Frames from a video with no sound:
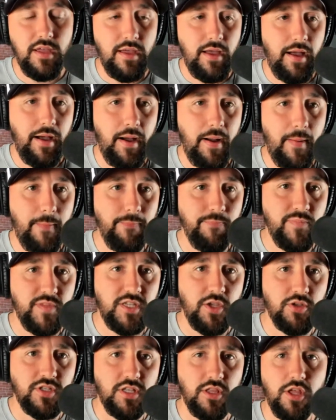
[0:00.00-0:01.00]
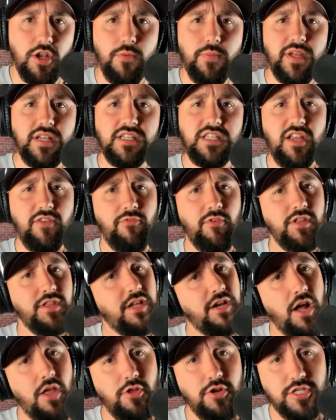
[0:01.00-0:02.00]
So it's a little bit different
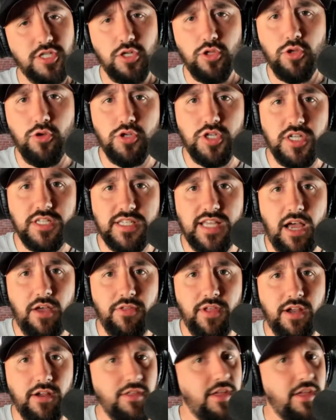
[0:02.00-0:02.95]
than other solutions out there